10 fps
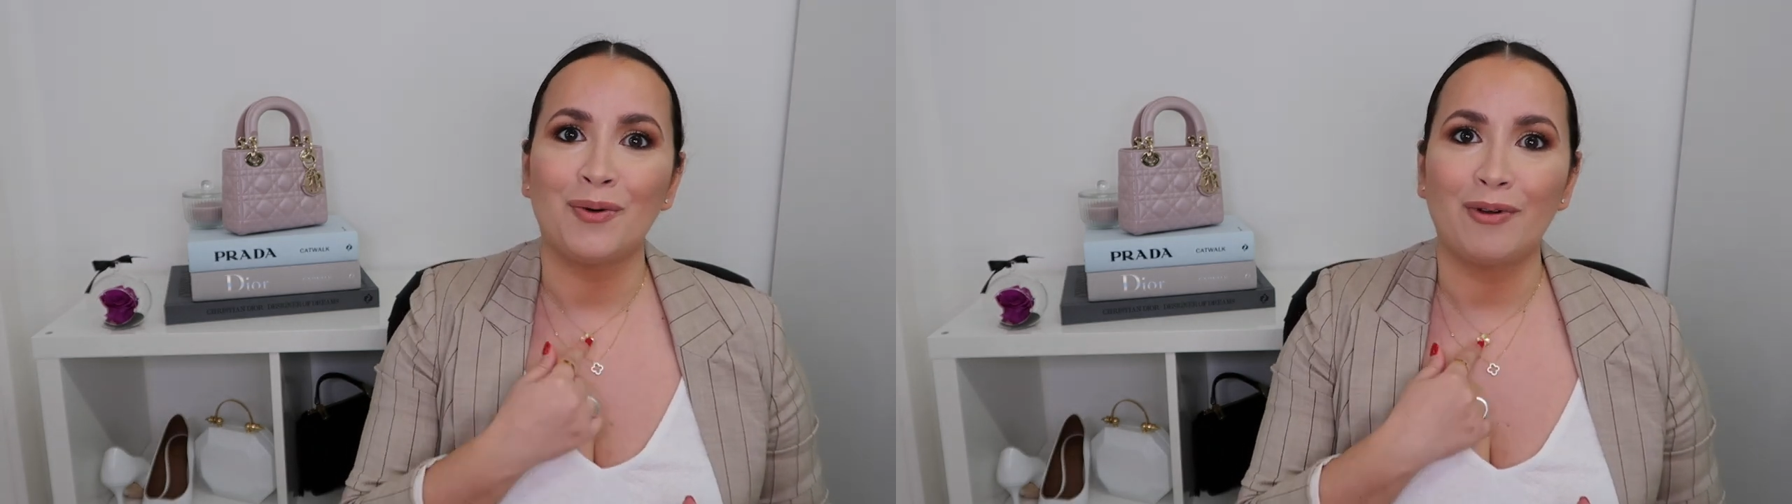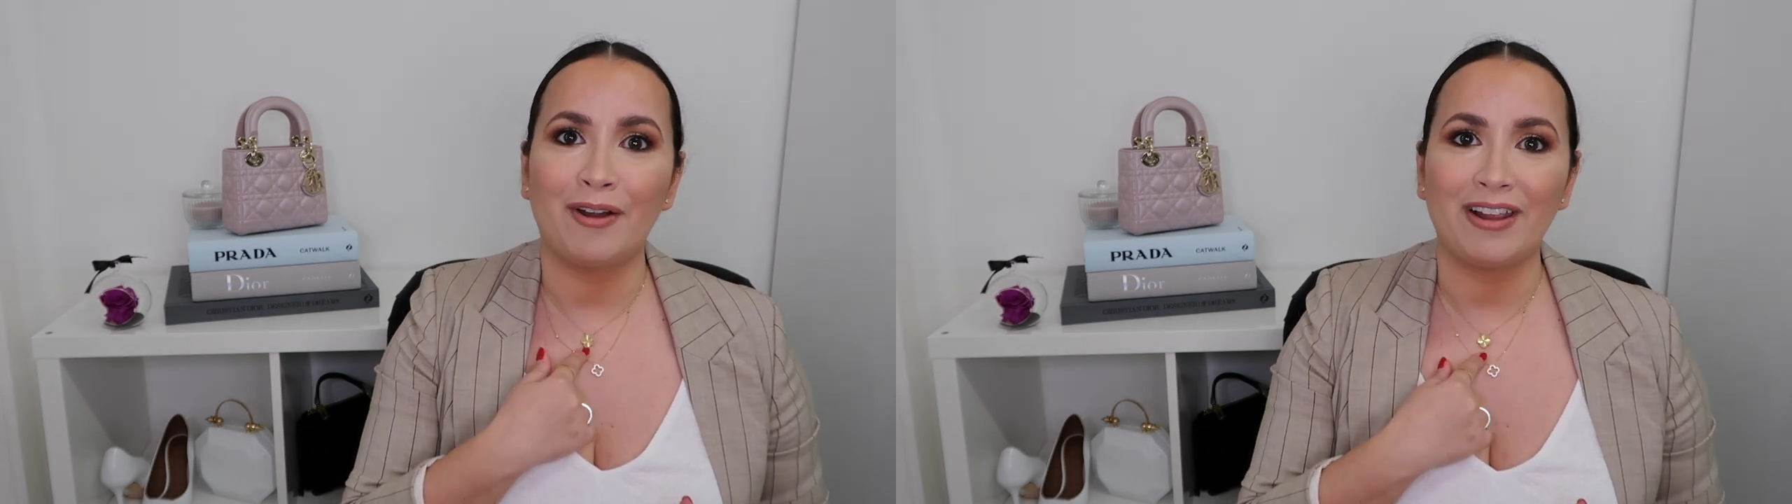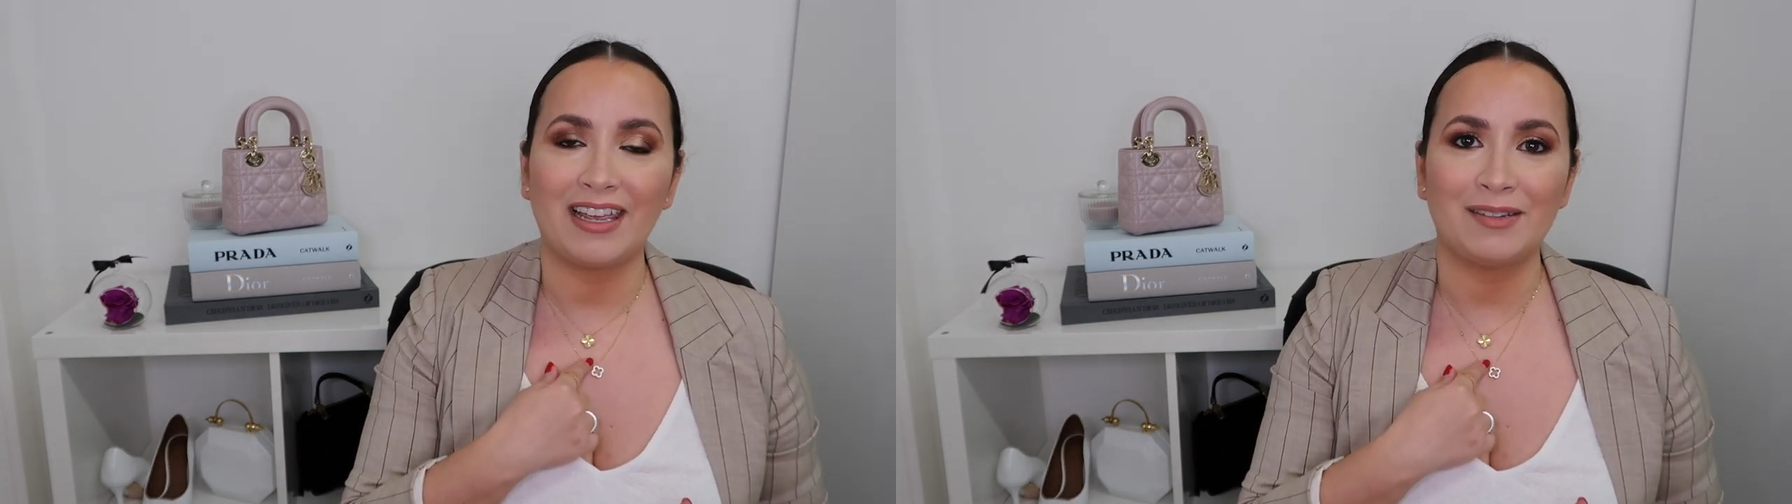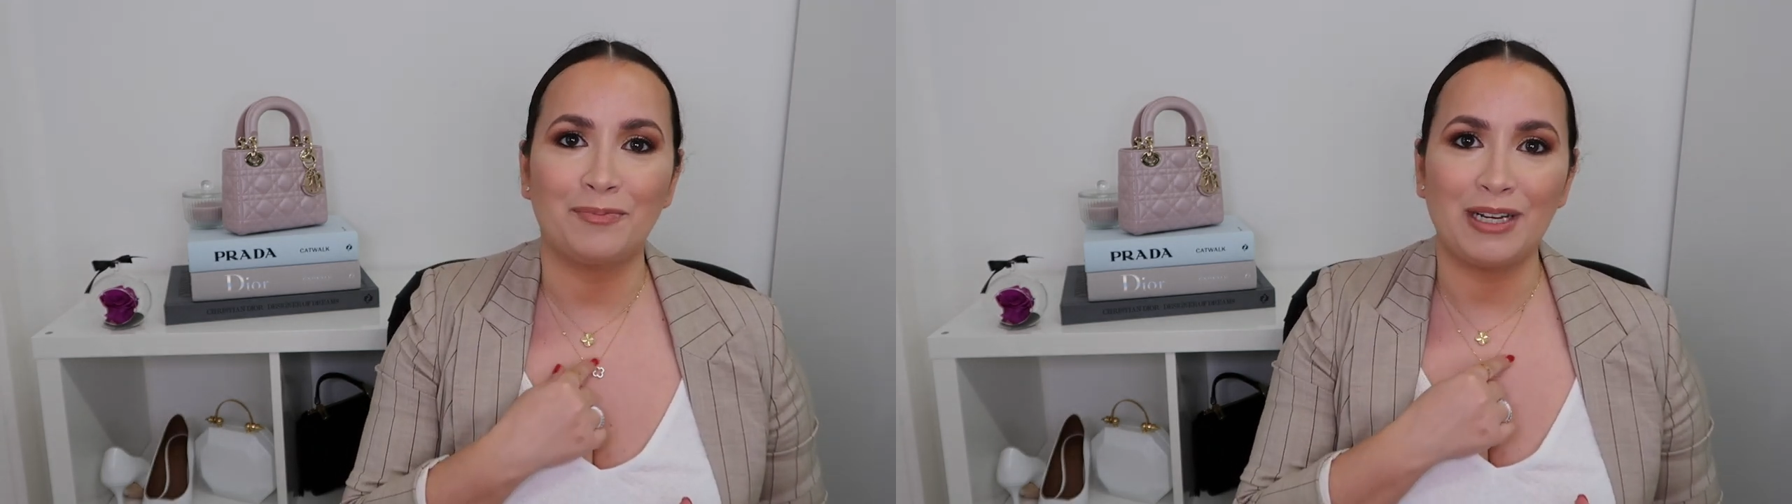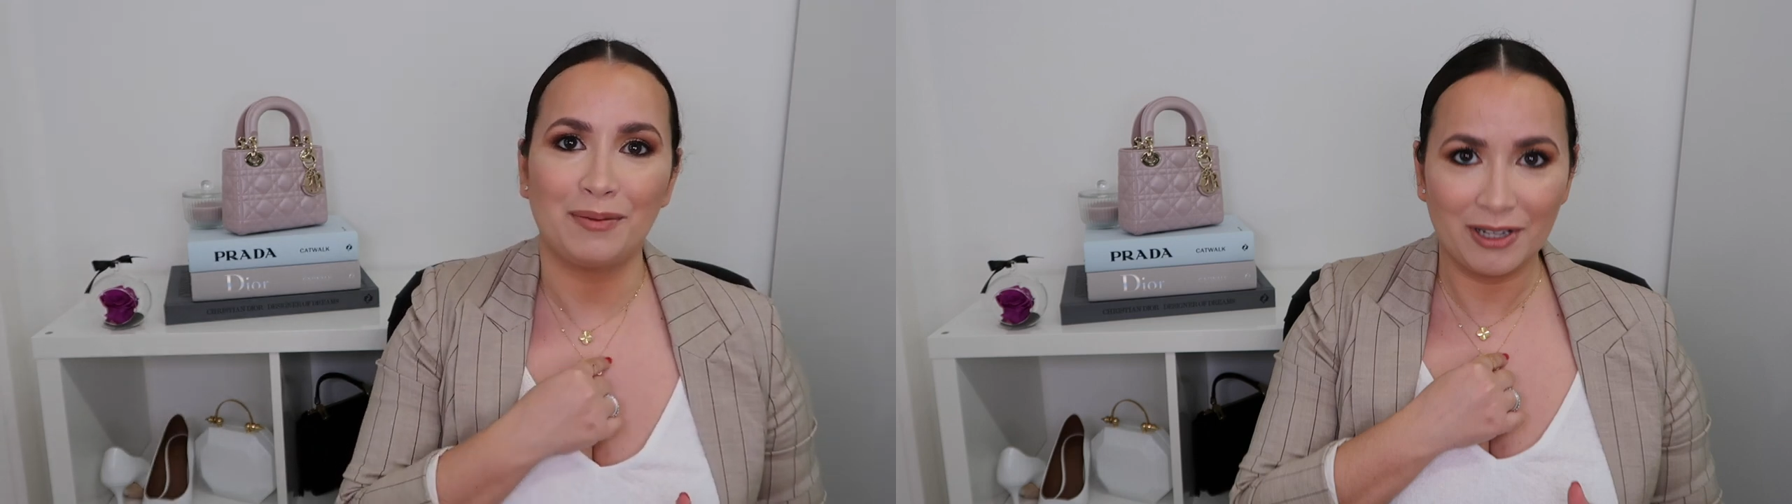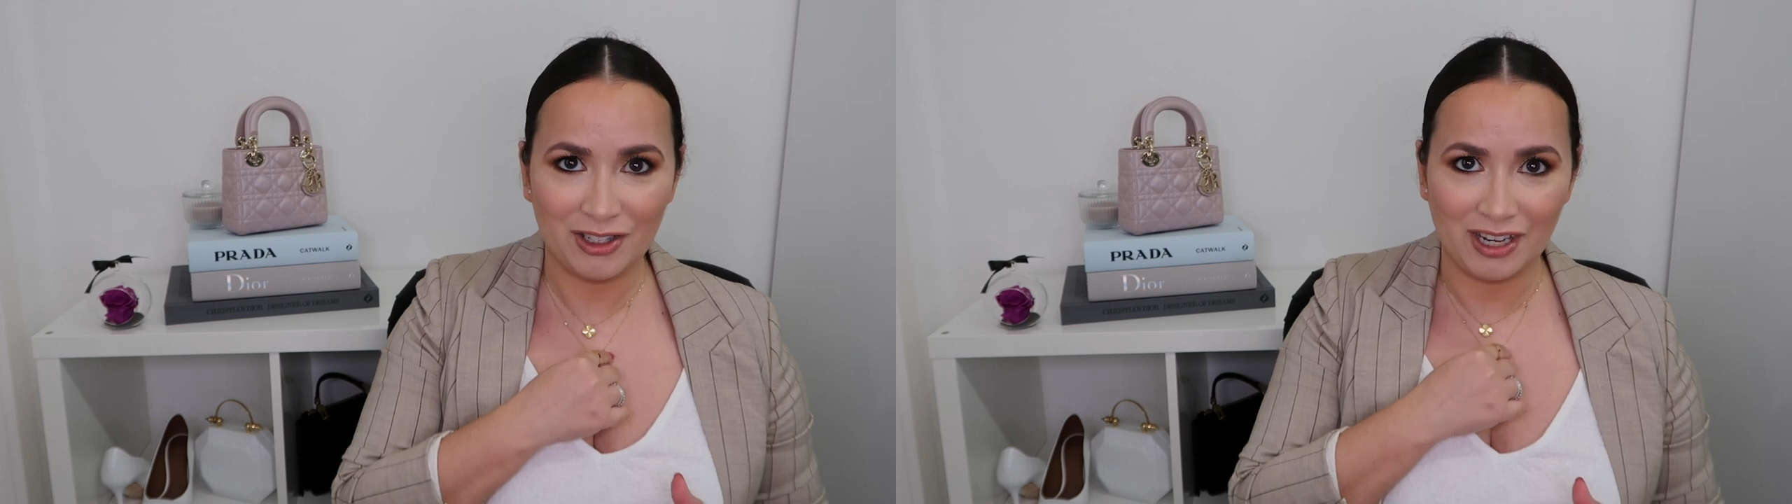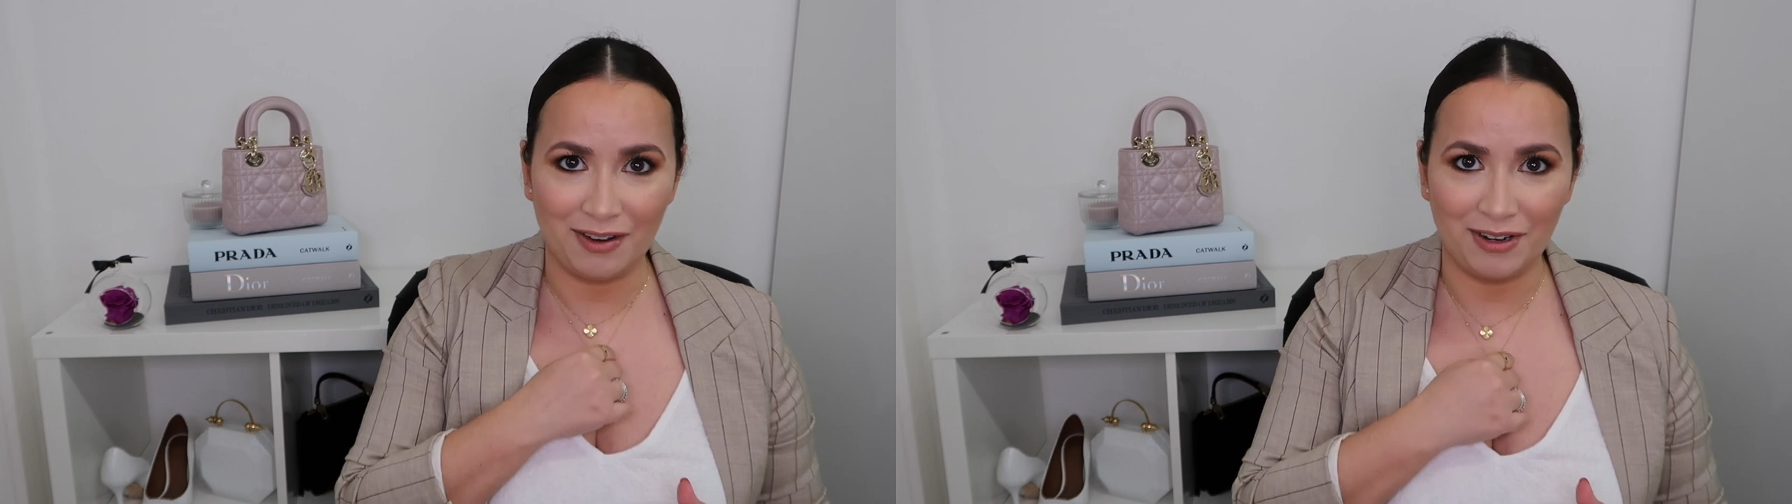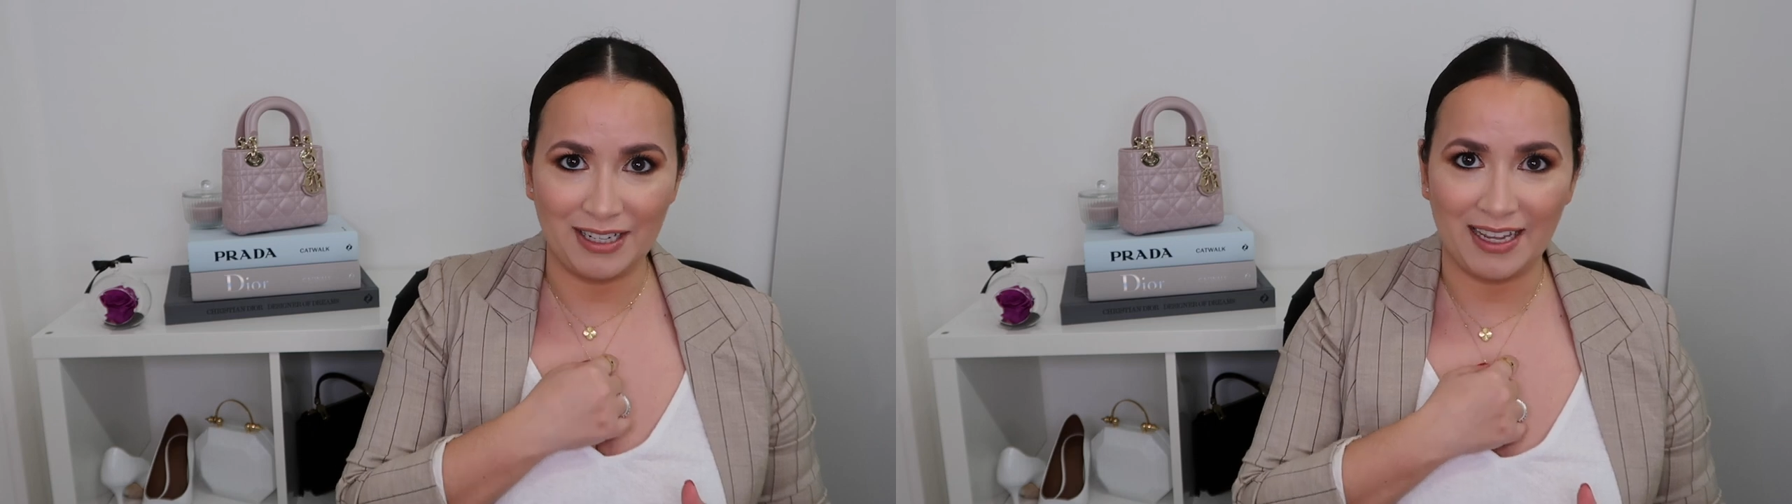wearing it pretty much
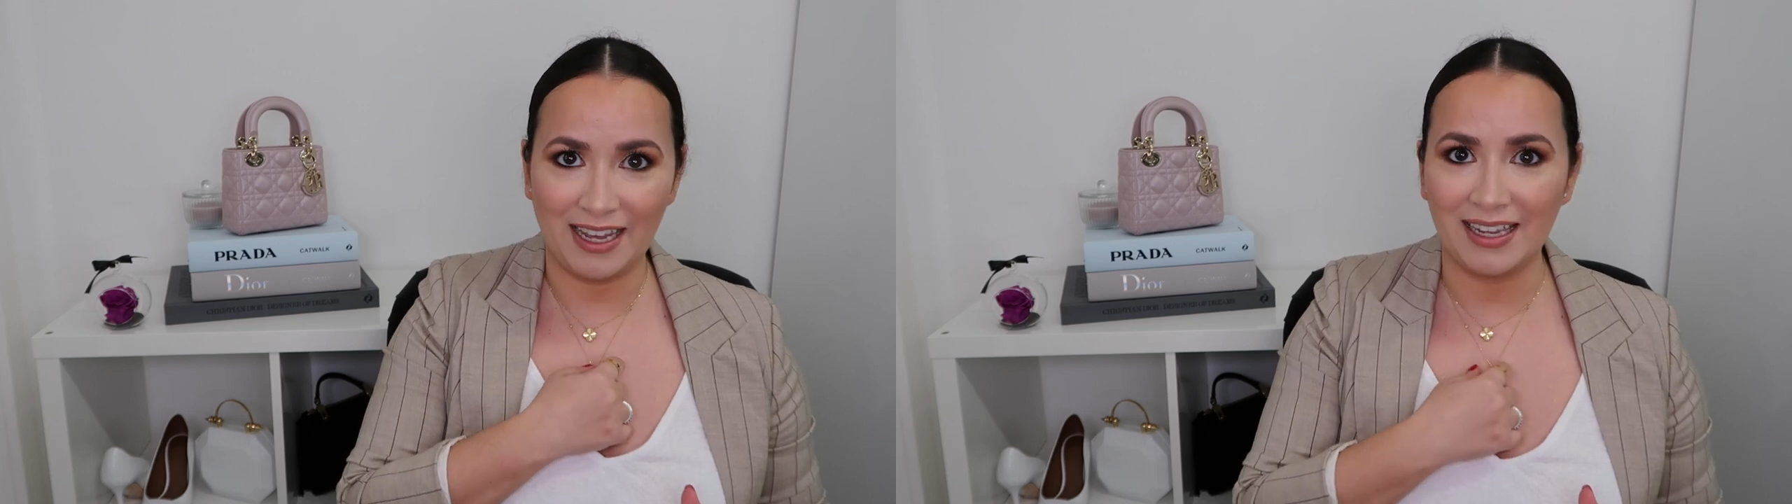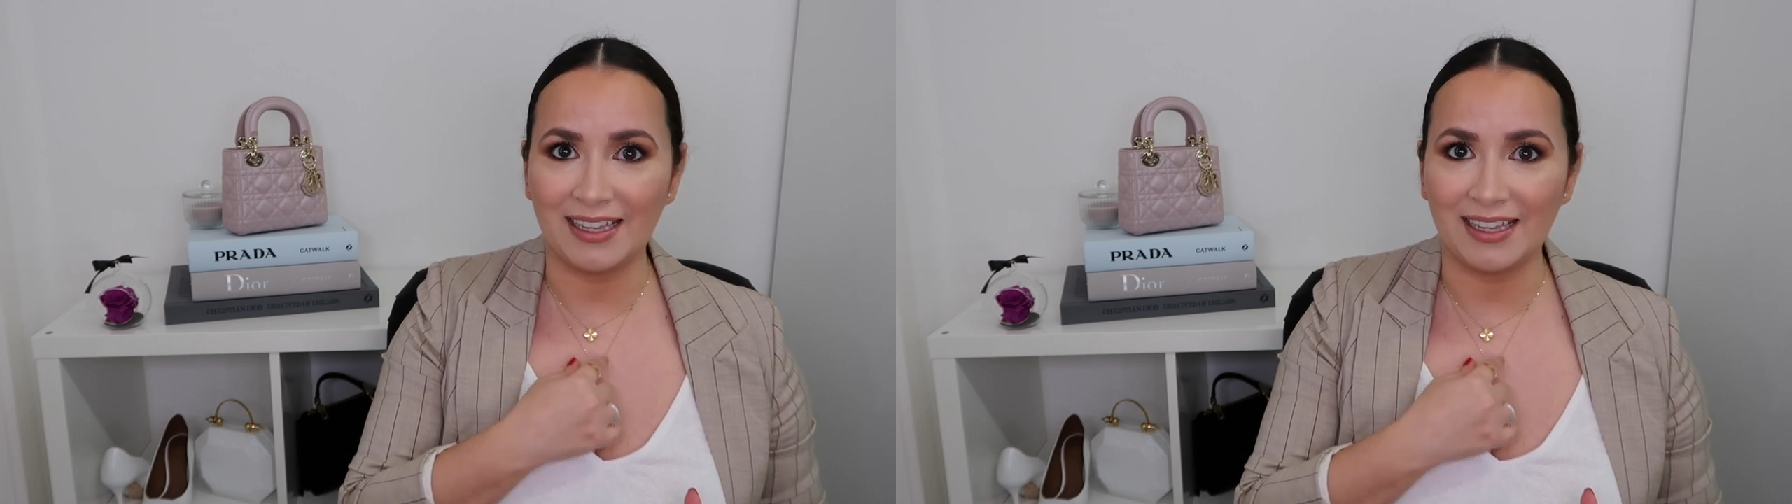every day.